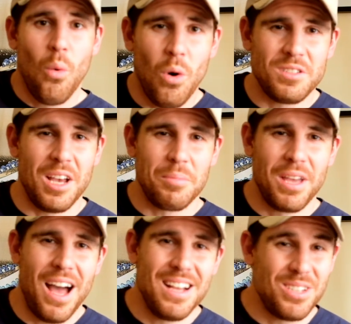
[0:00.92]
What's up
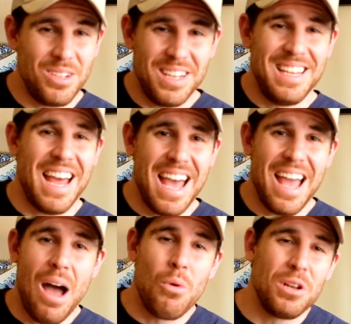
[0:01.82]
guys? So today
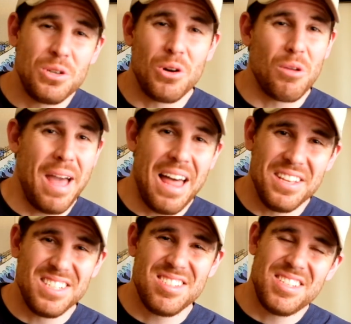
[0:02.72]
I want to talk about
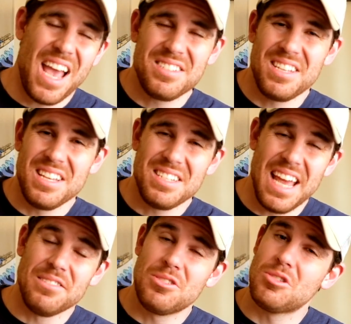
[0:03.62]
the sexiest
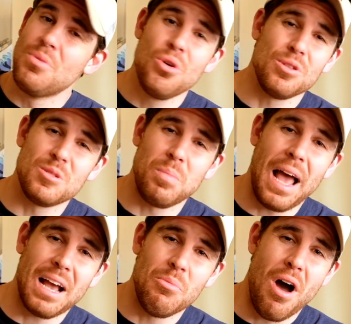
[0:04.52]
and smoothest
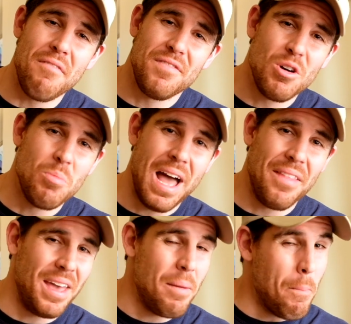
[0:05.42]
black and white film
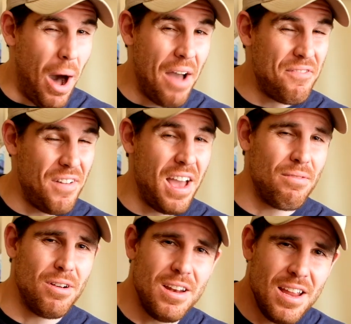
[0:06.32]
out there, my
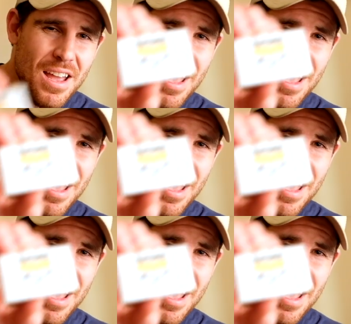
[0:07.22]
favorite,